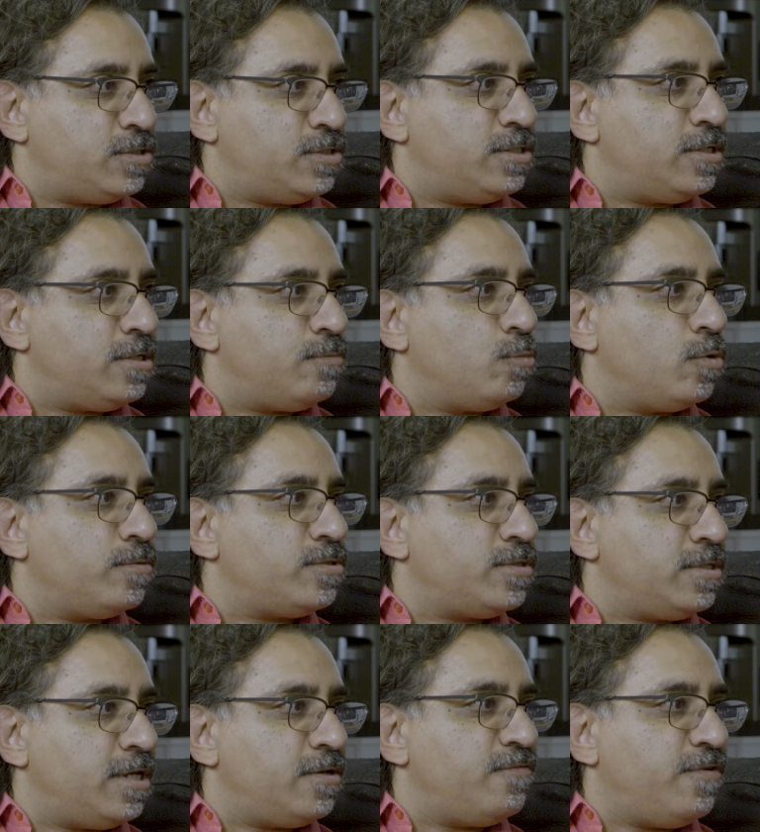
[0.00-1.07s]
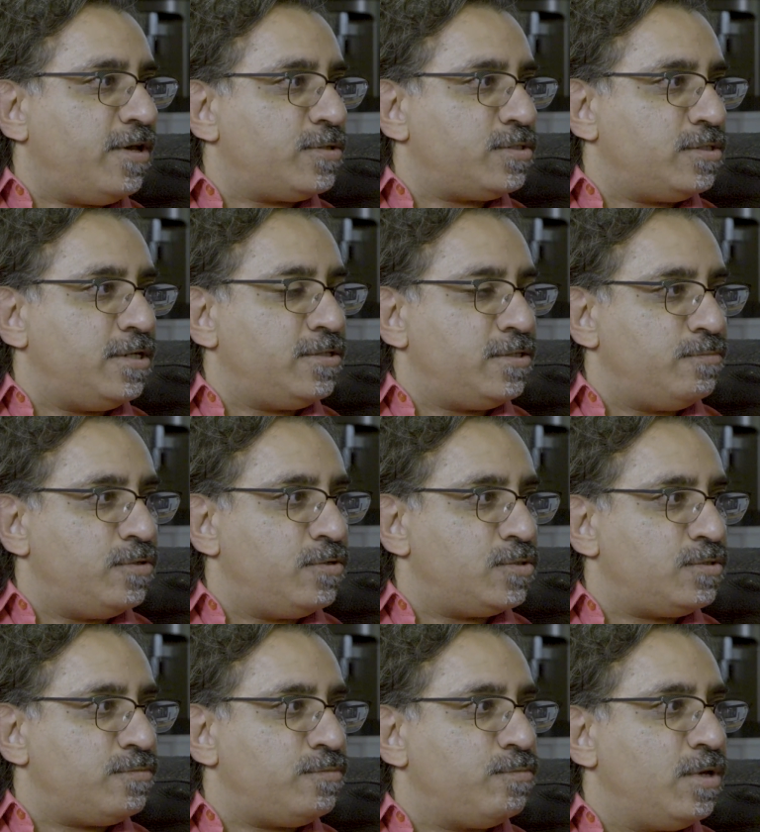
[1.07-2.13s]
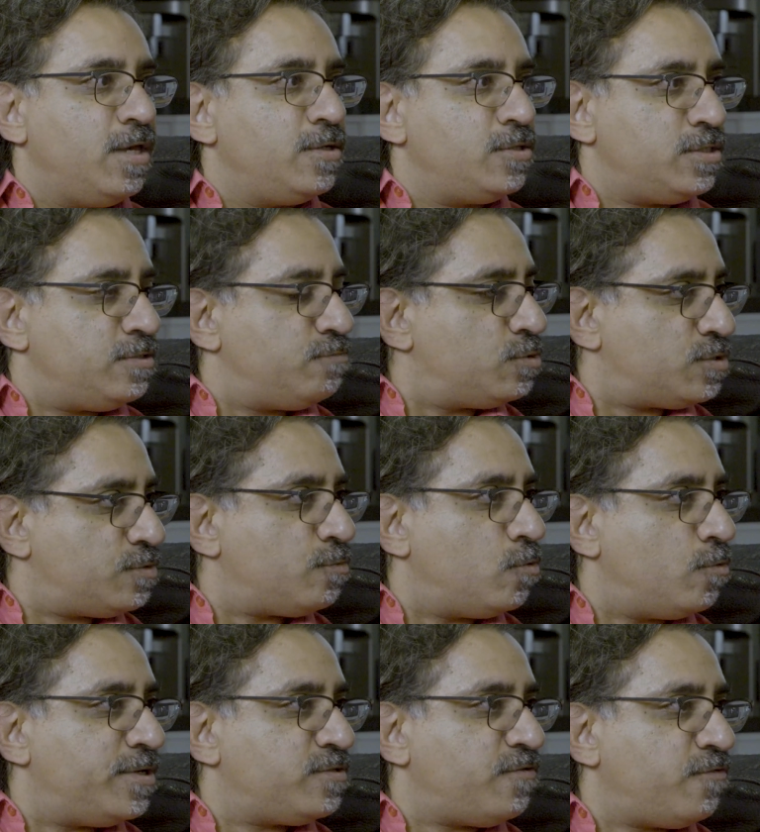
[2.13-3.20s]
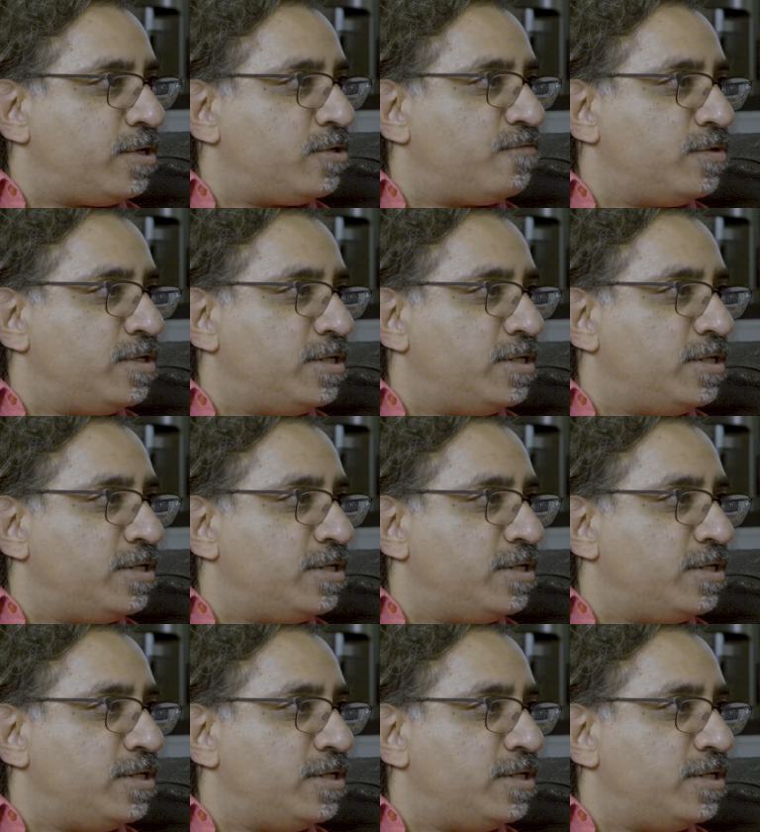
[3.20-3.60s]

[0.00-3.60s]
She didn't want to get vaccinated because she was always afraid of